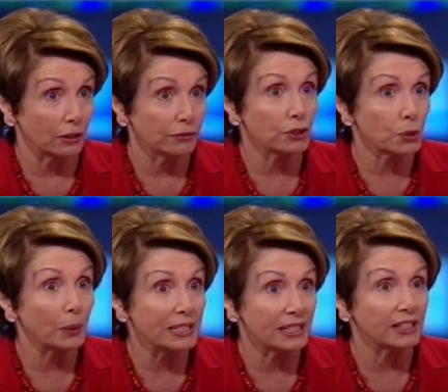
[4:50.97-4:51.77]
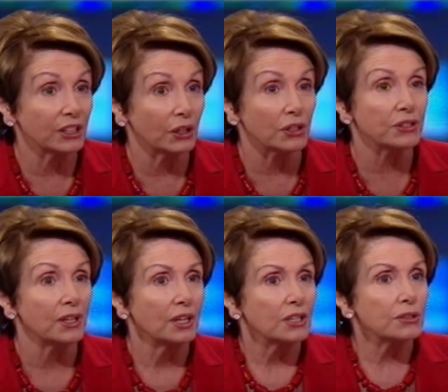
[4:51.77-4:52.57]
over 20 years.
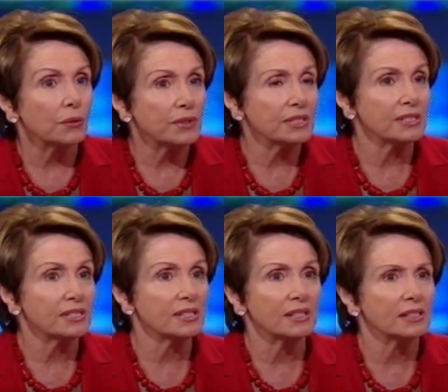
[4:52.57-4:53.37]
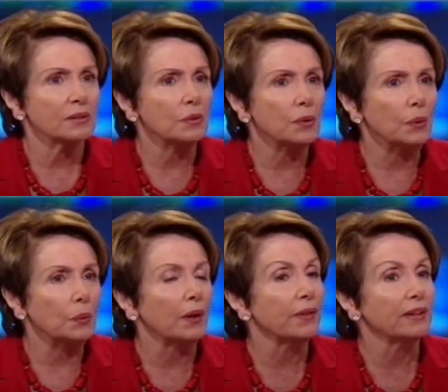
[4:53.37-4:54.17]
So this is
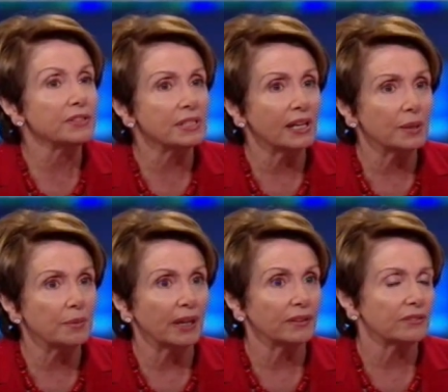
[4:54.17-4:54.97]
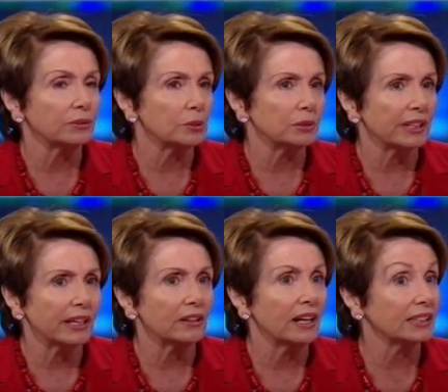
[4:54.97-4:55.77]
what they've said about the Affordable
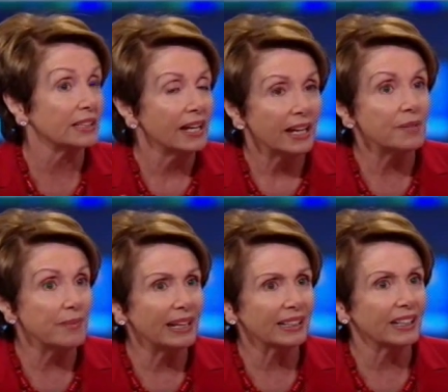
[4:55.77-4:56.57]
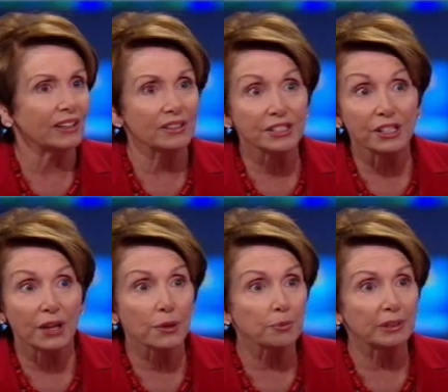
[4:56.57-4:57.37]
Care Act, and Medicare is
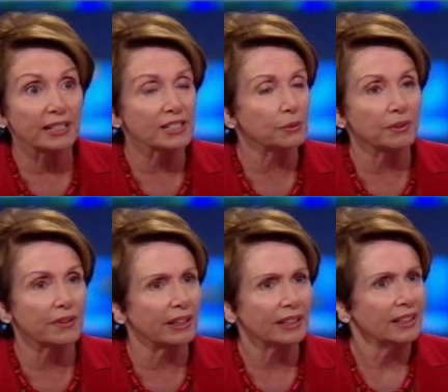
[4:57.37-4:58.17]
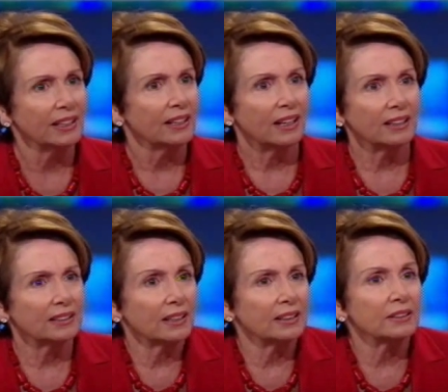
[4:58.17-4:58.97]
another place where they
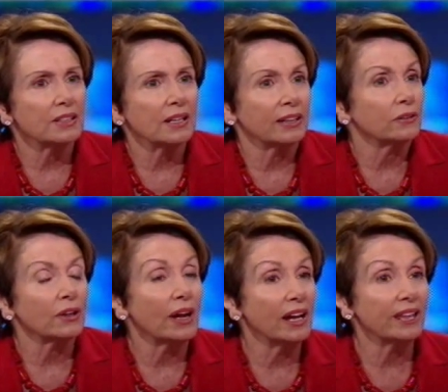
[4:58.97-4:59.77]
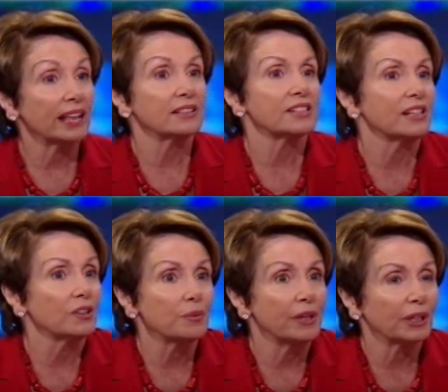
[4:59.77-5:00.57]
I don't know how they can
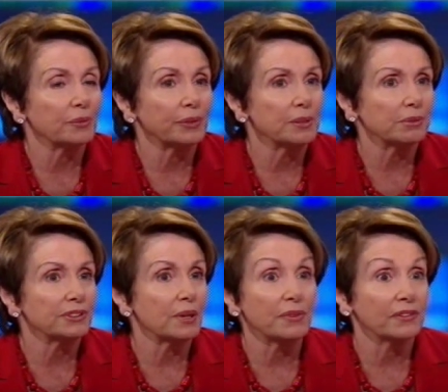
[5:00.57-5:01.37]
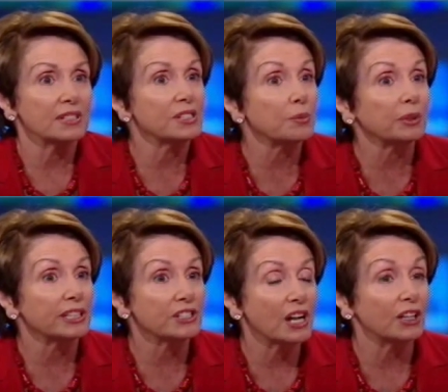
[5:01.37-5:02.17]
tell the American people something that
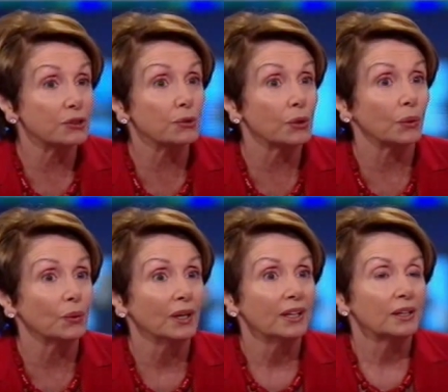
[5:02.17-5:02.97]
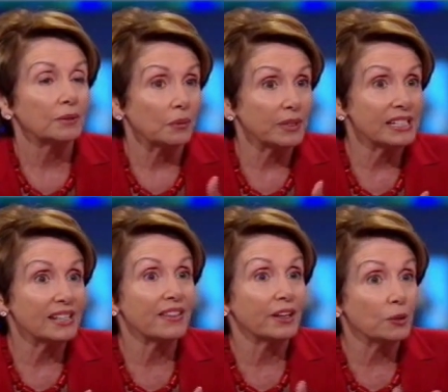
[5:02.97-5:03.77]
simply is not true. What we
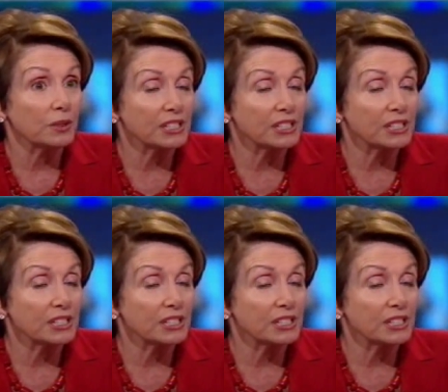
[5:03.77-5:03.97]
did there